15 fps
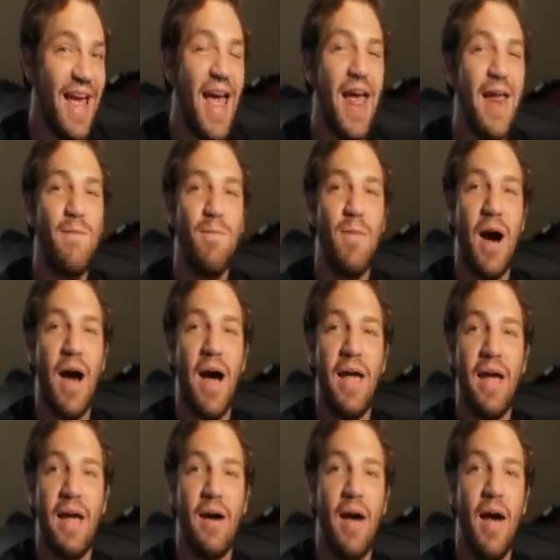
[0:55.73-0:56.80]
and
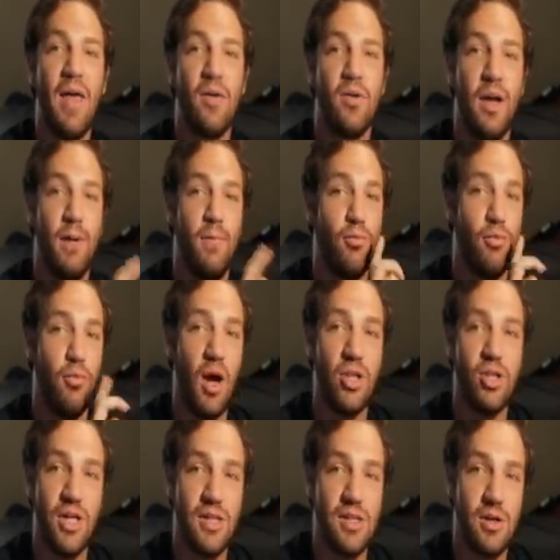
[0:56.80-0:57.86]
buy either a
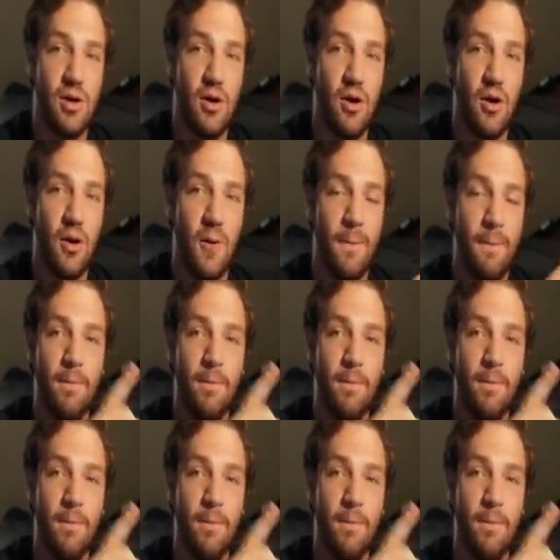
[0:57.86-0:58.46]
project car